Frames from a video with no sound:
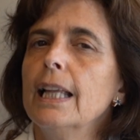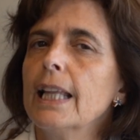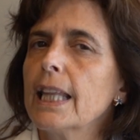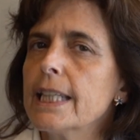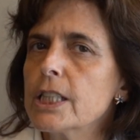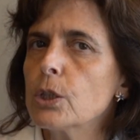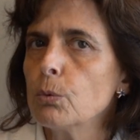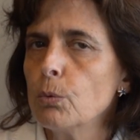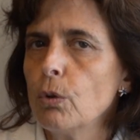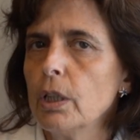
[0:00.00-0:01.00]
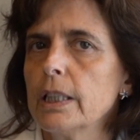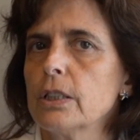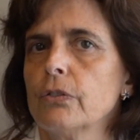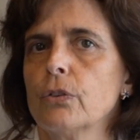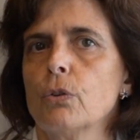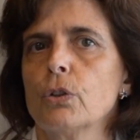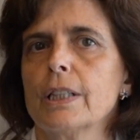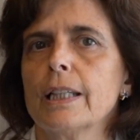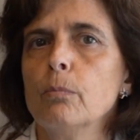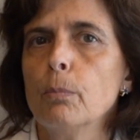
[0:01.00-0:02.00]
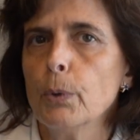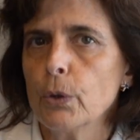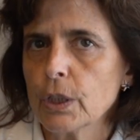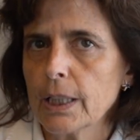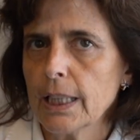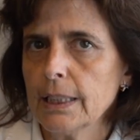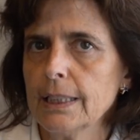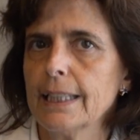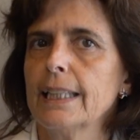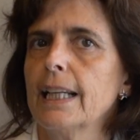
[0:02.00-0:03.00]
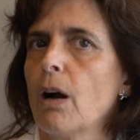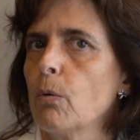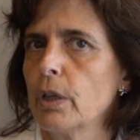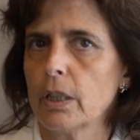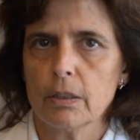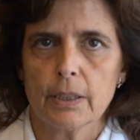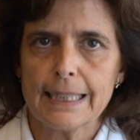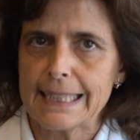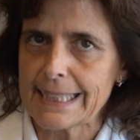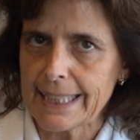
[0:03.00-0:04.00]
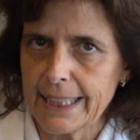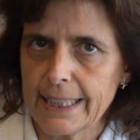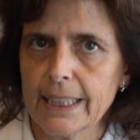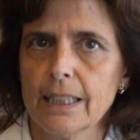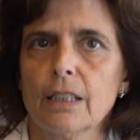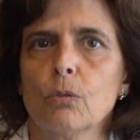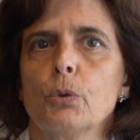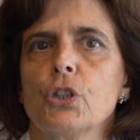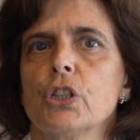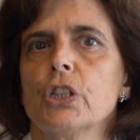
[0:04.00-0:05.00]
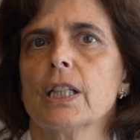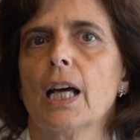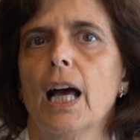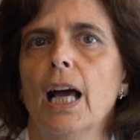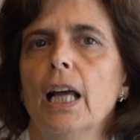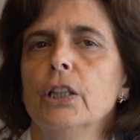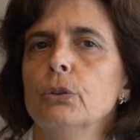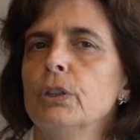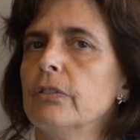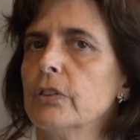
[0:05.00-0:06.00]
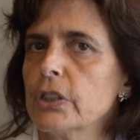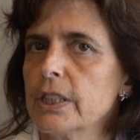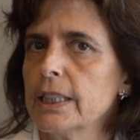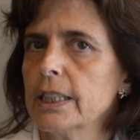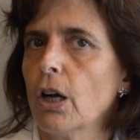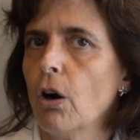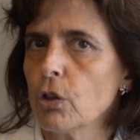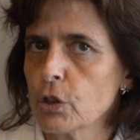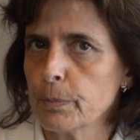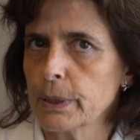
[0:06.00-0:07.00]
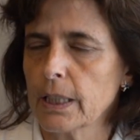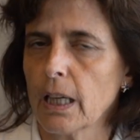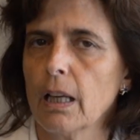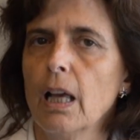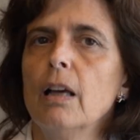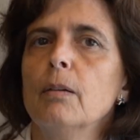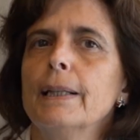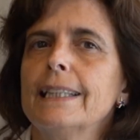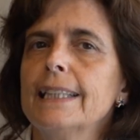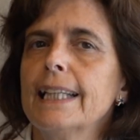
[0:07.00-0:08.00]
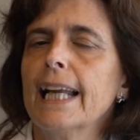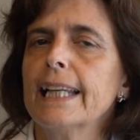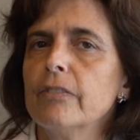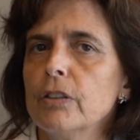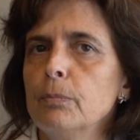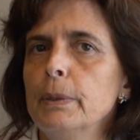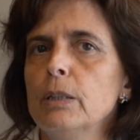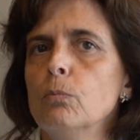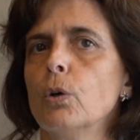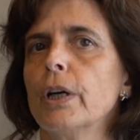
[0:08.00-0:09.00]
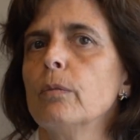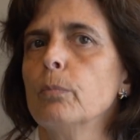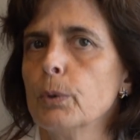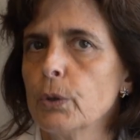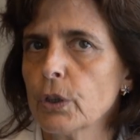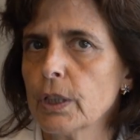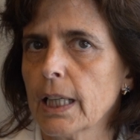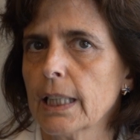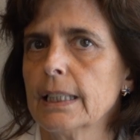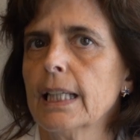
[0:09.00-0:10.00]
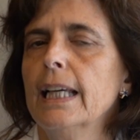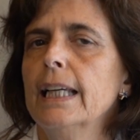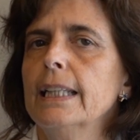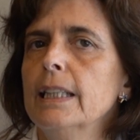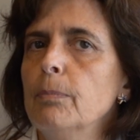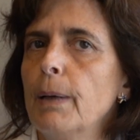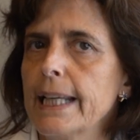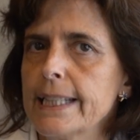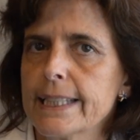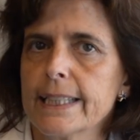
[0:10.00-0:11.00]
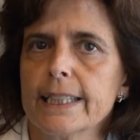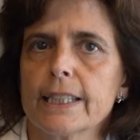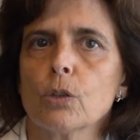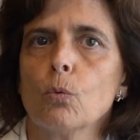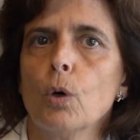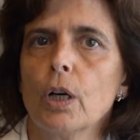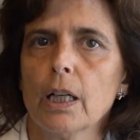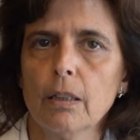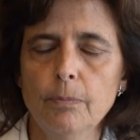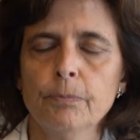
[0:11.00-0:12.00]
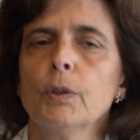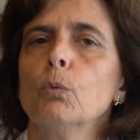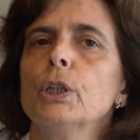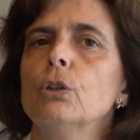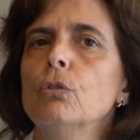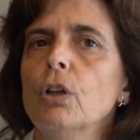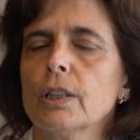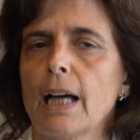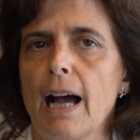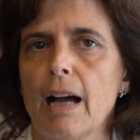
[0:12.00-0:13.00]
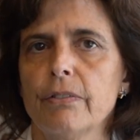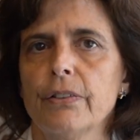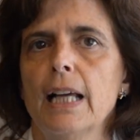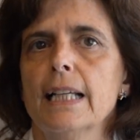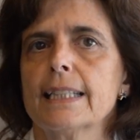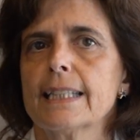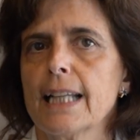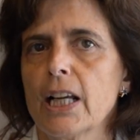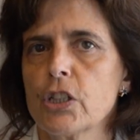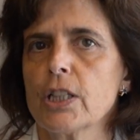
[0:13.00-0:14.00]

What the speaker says: This tool is, of course, important in our setting, which is a university hospital, but it can even be more important in places where we do not have such